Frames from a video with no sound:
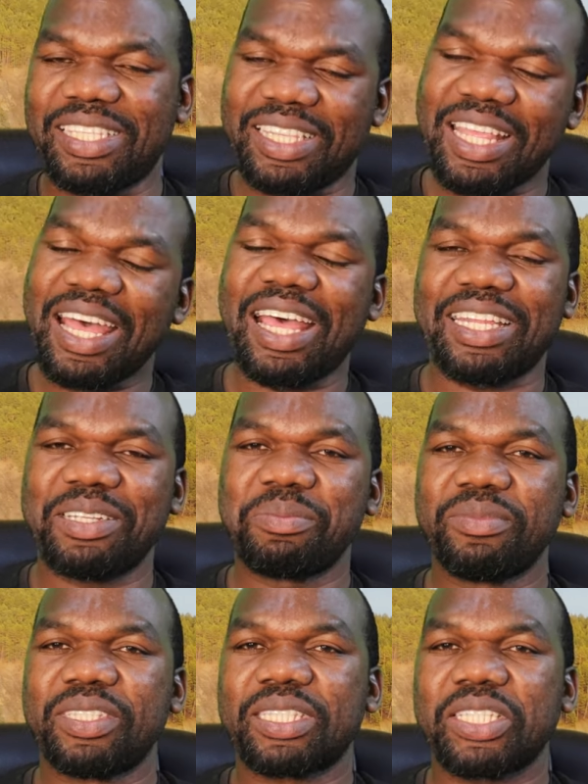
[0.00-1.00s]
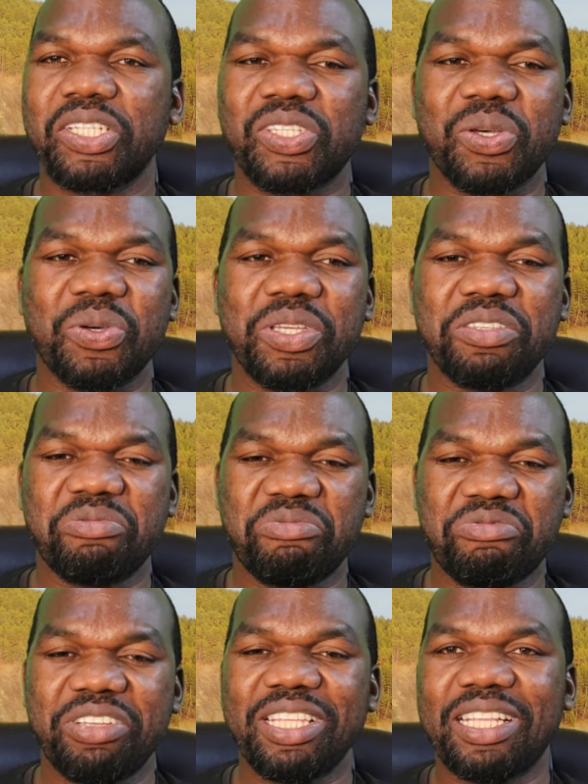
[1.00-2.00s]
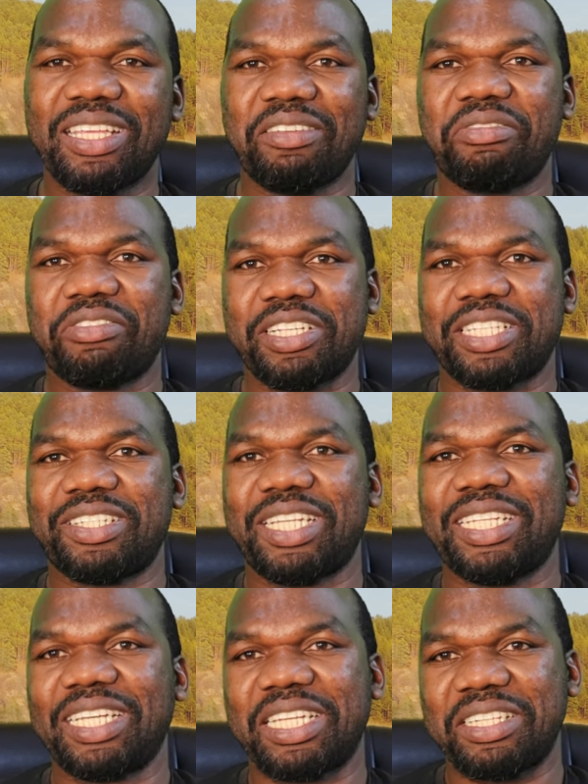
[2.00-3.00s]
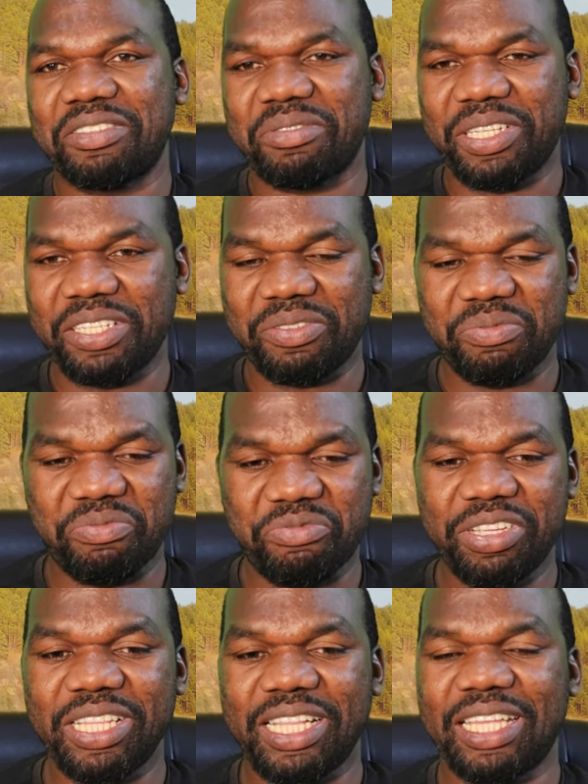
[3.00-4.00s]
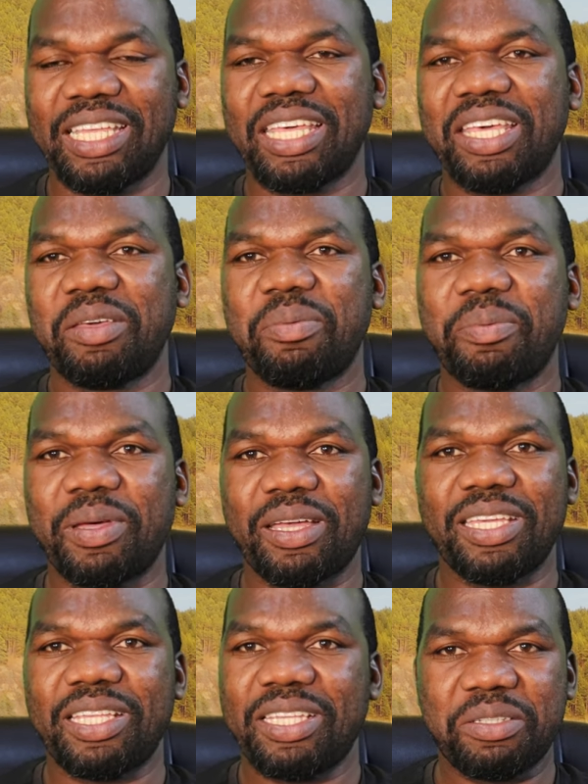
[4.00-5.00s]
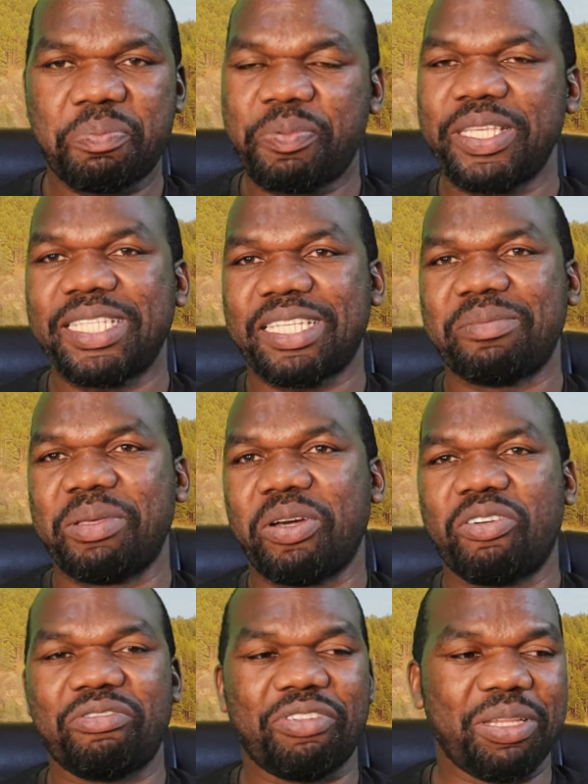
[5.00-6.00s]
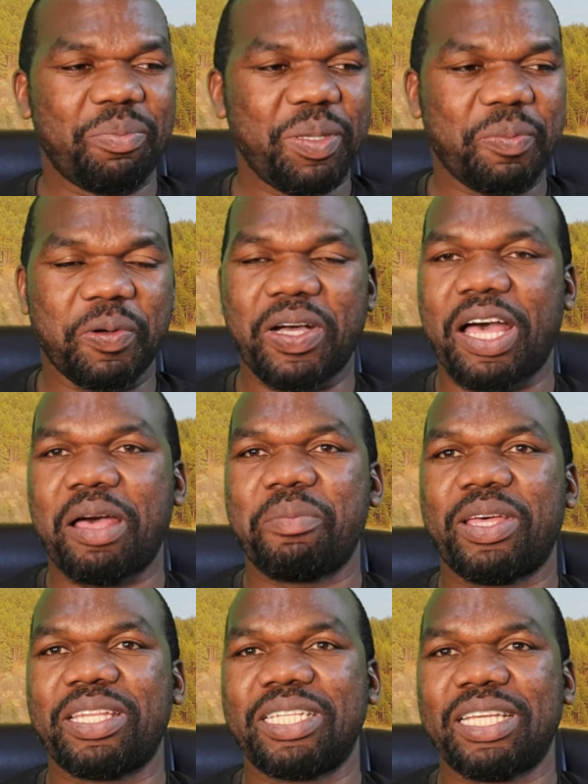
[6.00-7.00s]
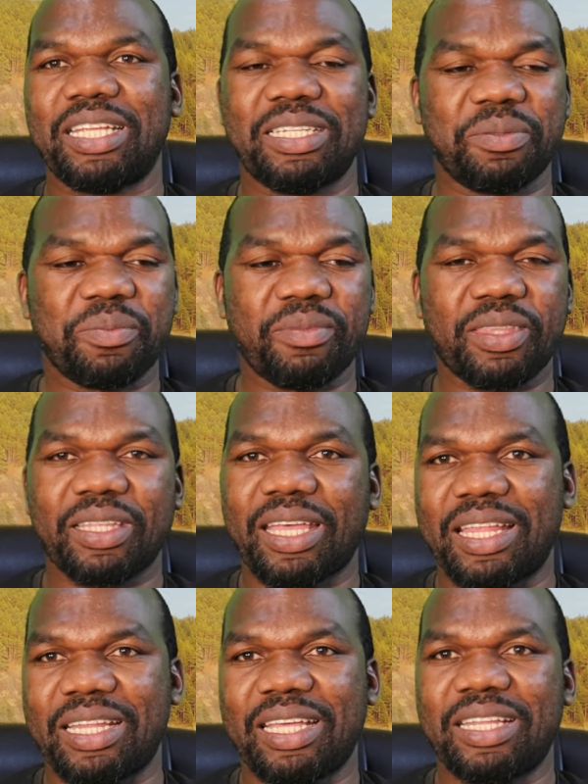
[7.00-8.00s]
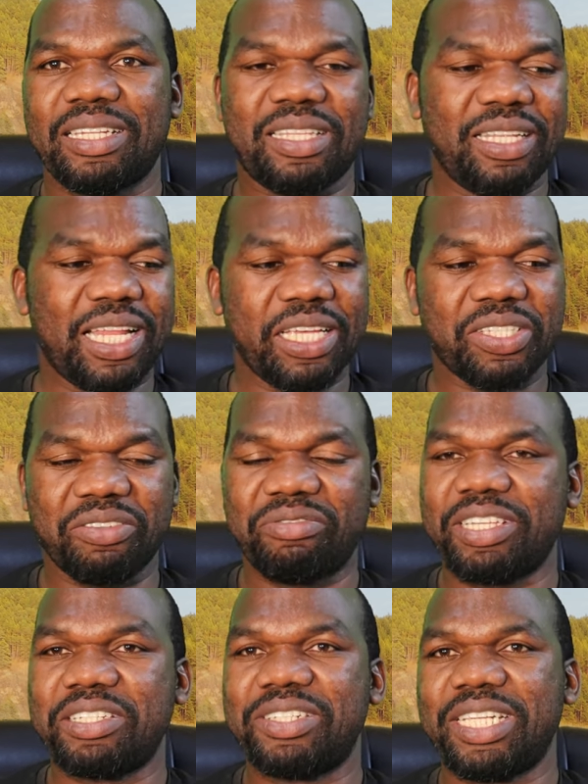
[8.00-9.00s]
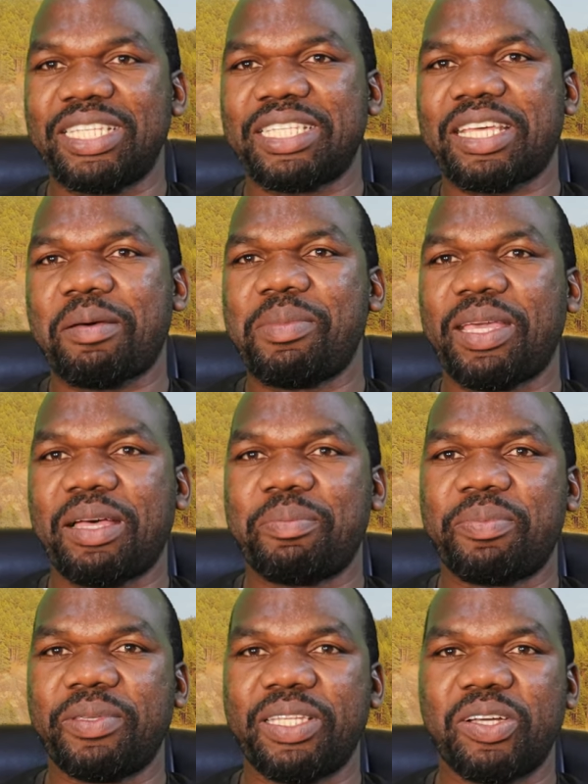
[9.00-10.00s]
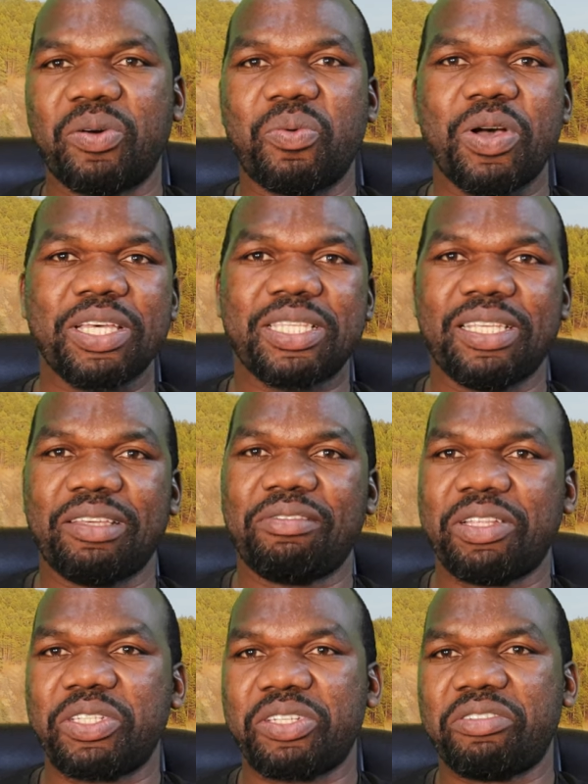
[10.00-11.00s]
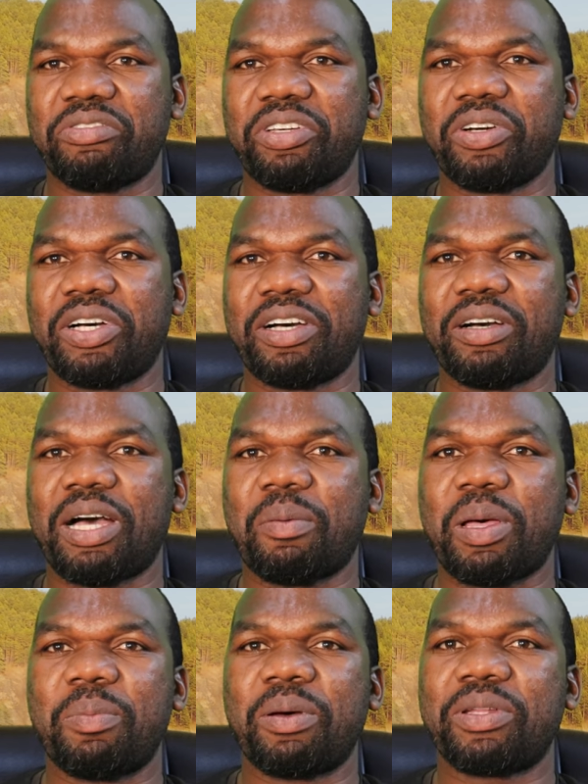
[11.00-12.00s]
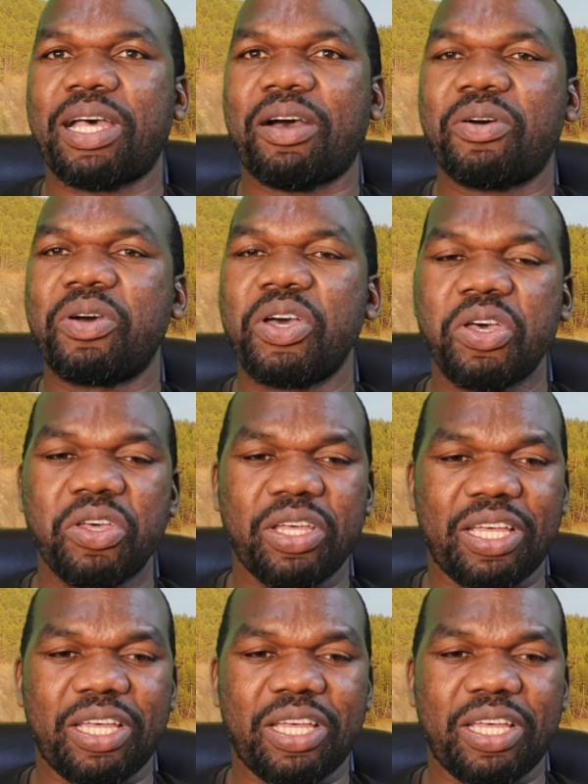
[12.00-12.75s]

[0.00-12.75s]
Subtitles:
is that? So it's really frustrating, and it's really... it pisses me off when people come and the likes of Idris coming up, waxing philosophical about how